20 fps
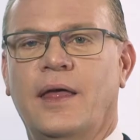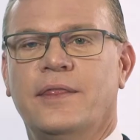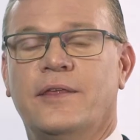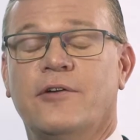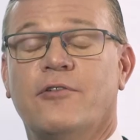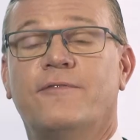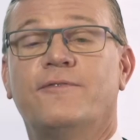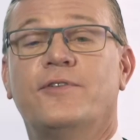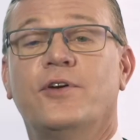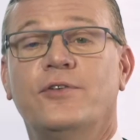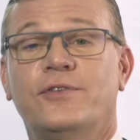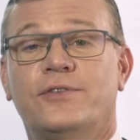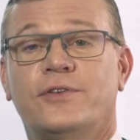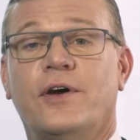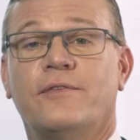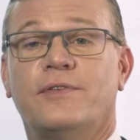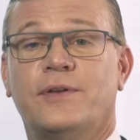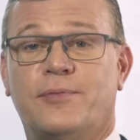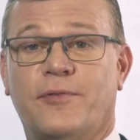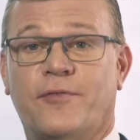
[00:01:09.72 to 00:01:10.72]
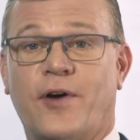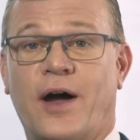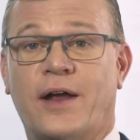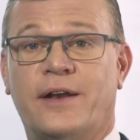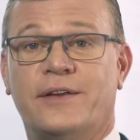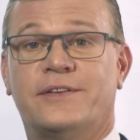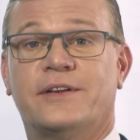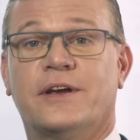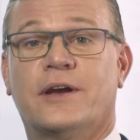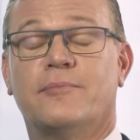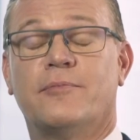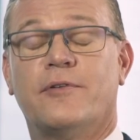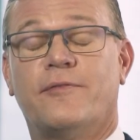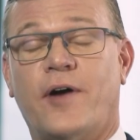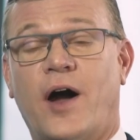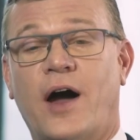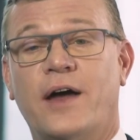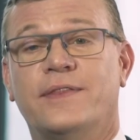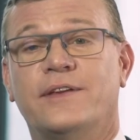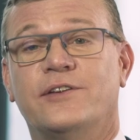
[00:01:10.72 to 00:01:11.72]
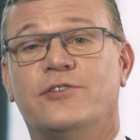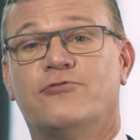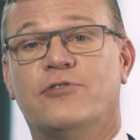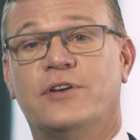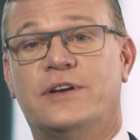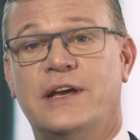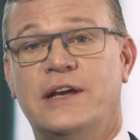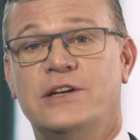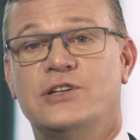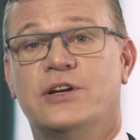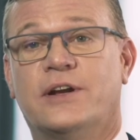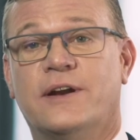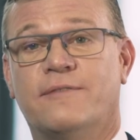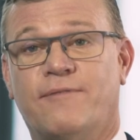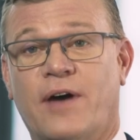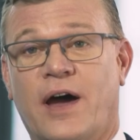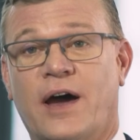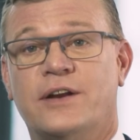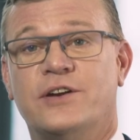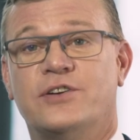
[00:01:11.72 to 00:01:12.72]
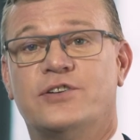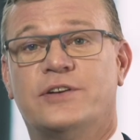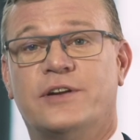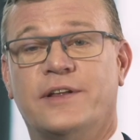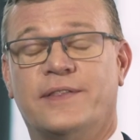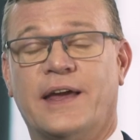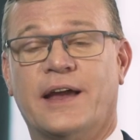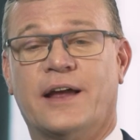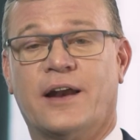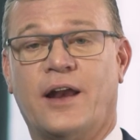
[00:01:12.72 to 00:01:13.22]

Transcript: There are few service providers that can provide this strategic advantage to their